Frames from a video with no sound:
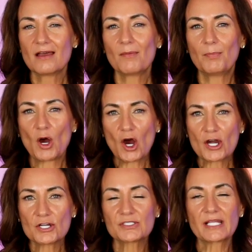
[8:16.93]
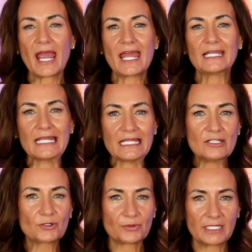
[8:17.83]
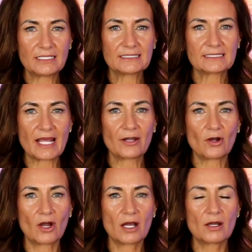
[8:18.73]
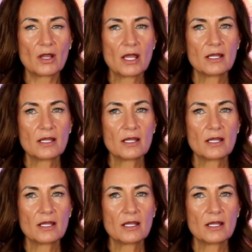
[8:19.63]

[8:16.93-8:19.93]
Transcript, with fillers: bars and eateries that are